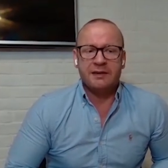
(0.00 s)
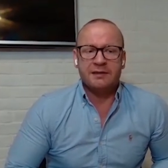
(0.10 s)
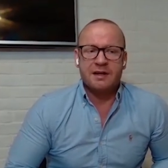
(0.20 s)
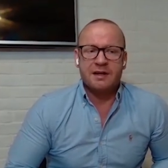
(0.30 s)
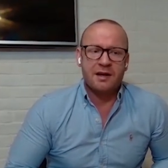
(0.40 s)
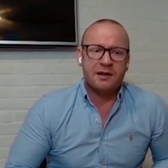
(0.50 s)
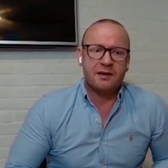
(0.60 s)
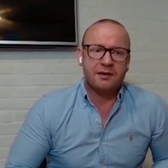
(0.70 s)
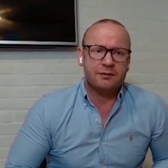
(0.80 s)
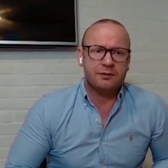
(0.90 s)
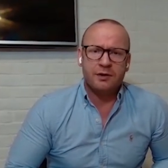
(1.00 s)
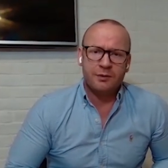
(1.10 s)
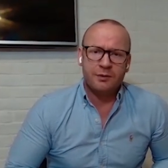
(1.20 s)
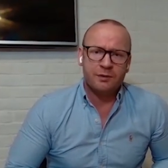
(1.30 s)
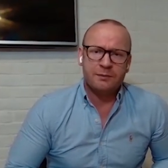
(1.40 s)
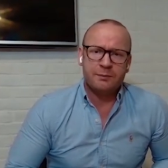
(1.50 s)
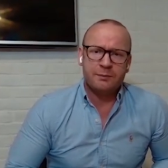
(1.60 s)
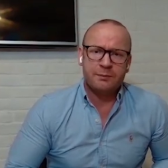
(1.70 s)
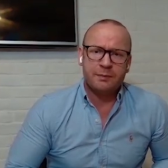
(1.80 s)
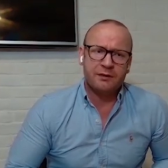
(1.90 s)
and saying, do you want to
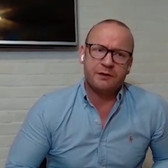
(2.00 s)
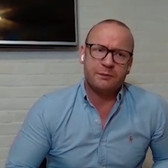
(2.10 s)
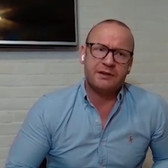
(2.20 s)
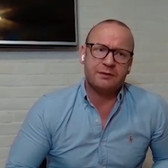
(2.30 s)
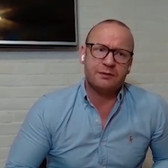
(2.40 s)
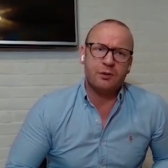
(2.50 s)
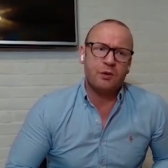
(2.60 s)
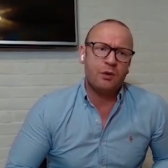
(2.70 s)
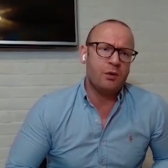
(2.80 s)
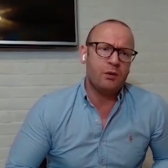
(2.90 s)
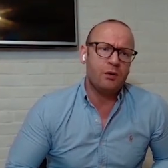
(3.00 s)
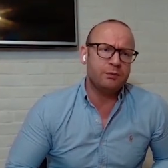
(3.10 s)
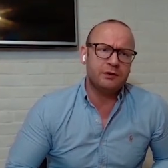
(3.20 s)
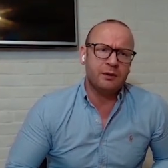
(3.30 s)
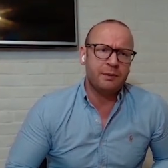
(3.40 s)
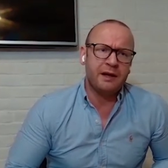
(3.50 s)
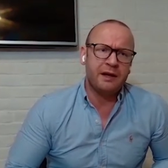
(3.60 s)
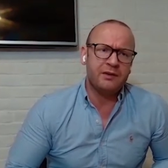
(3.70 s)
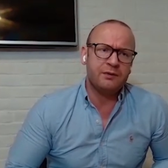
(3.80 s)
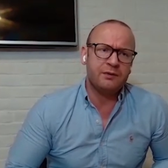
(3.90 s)
be on the first page of Google? Don't
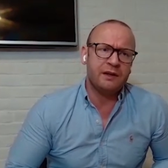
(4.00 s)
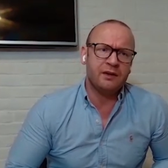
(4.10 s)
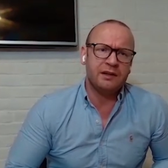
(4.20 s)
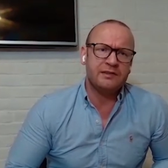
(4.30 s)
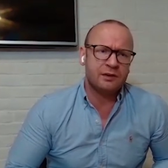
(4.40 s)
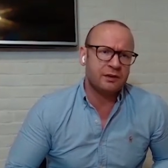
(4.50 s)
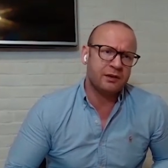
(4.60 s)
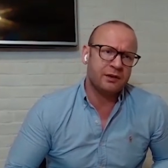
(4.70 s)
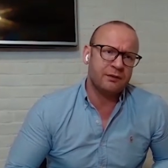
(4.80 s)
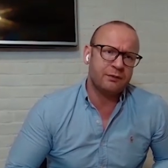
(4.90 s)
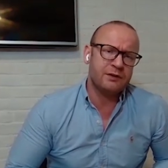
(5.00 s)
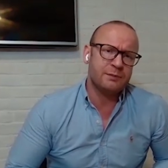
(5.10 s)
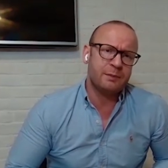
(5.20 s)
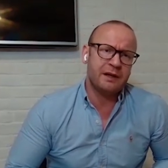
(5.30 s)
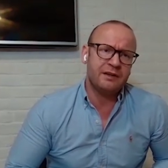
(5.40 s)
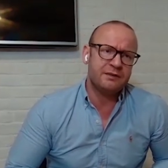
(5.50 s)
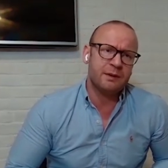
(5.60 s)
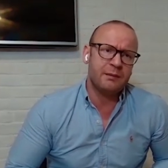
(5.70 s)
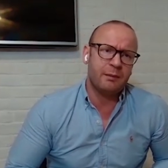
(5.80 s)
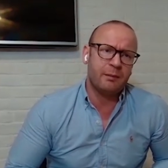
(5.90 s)
pay anything unless you're on the first
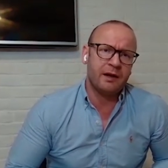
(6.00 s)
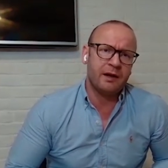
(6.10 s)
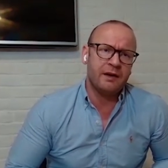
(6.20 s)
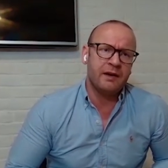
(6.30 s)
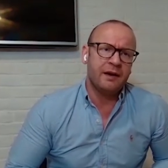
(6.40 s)
page, blah, blah, blah.